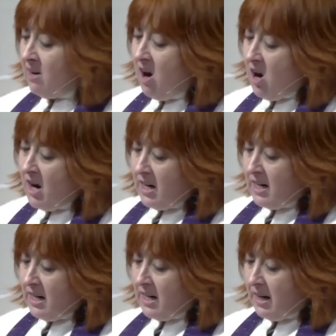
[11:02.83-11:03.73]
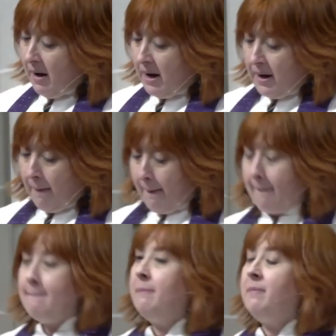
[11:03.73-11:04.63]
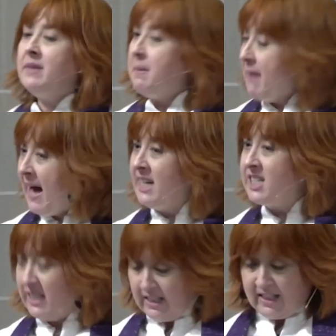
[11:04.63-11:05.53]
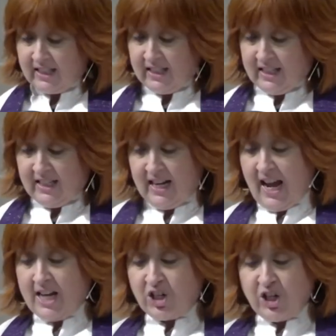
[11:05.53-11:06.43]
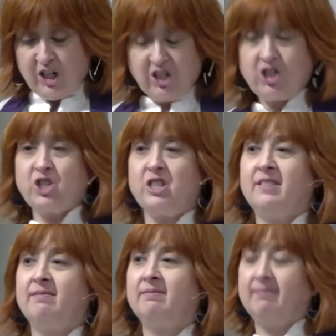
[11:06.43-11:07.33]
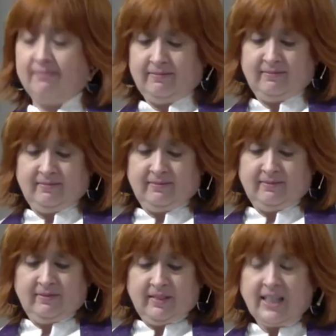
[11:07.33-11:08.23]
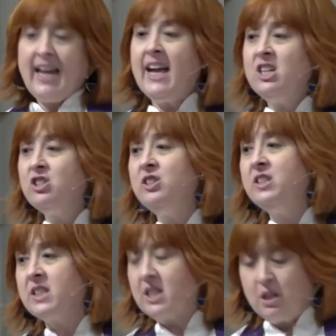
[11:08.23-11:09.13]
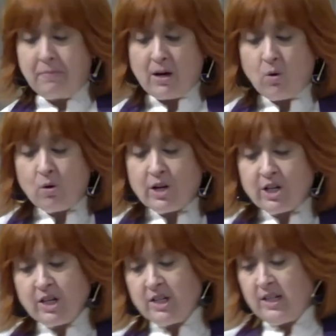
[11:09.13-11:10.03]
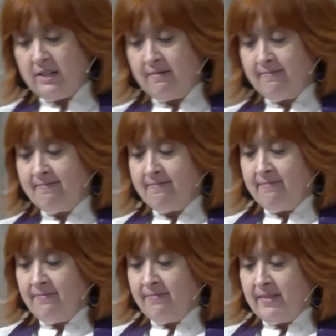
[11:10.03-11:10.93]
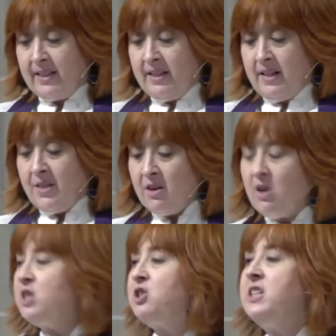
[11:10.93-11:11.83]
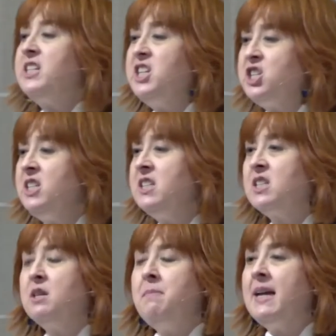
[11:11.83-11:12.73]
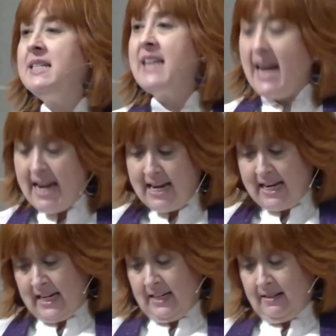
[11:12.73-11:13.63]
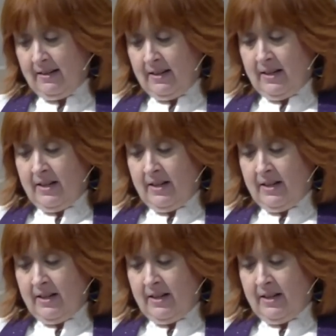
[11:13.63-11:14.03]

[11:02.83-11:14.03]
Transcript: There are pageants at church, candles to be ordered. There are traditions to maintain